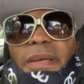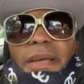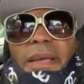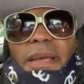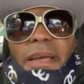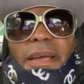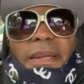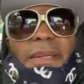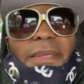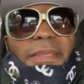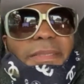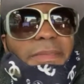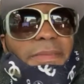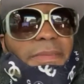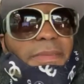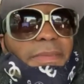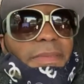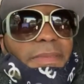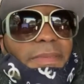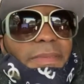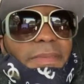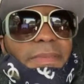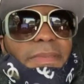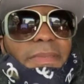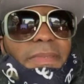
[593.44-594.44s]
And
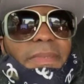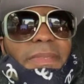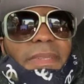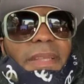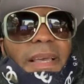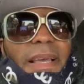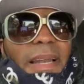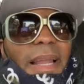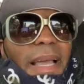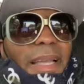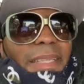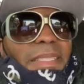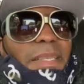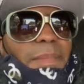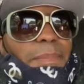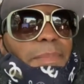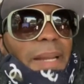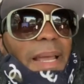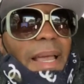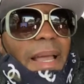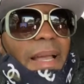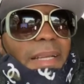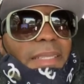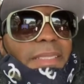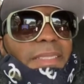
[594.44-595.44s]
they like the
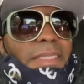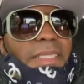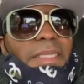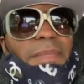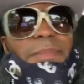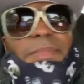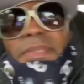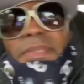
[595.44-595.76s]
black sheep